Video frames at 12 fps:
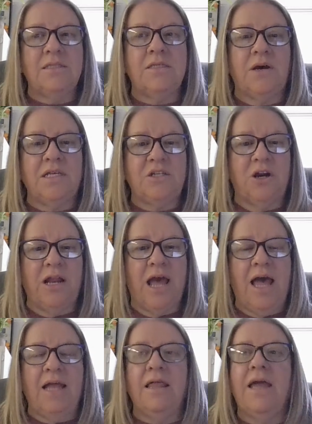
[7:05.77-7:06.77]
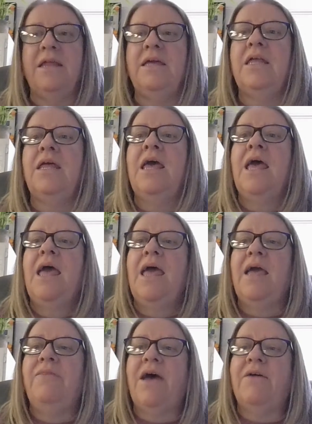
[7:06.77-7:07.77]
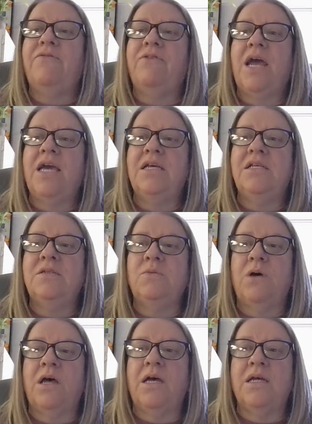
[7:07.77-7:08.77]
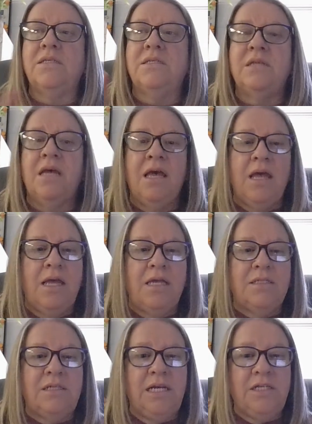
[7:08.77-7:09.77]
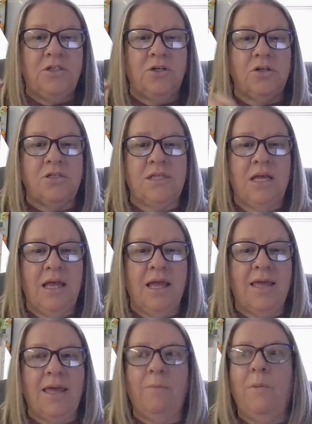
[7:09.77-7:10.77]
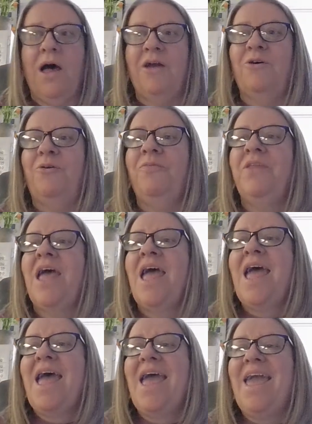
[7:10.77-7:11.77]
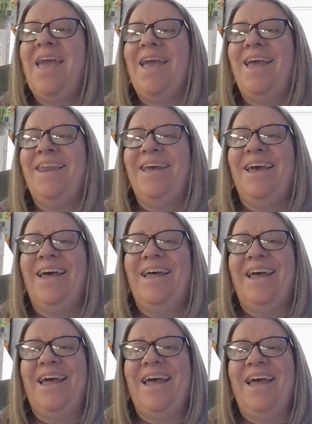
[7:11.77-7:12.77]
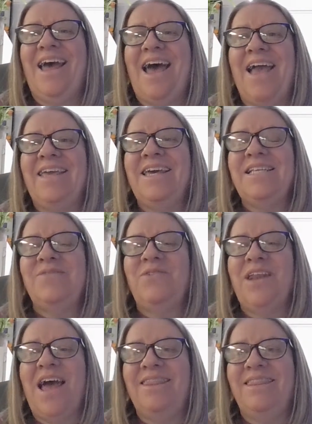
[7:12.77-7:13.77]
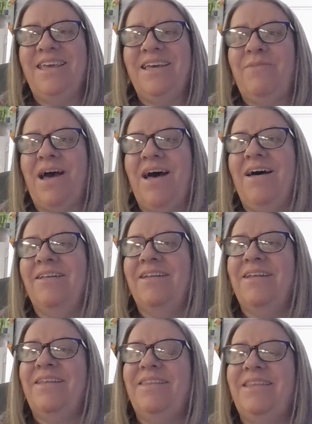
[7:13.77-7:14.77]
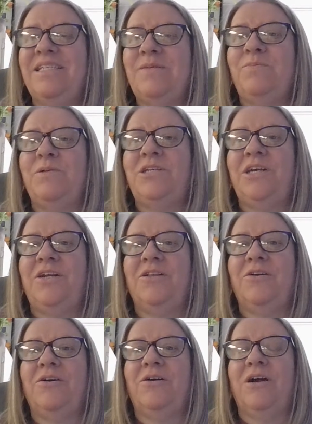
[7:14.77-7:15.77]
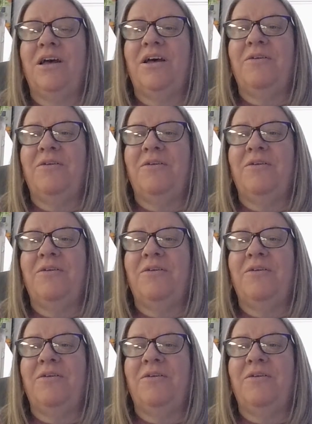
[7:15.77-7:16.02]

and so I started highlighting it. And that phrase was, teachers can model. And I guess when I think about this particular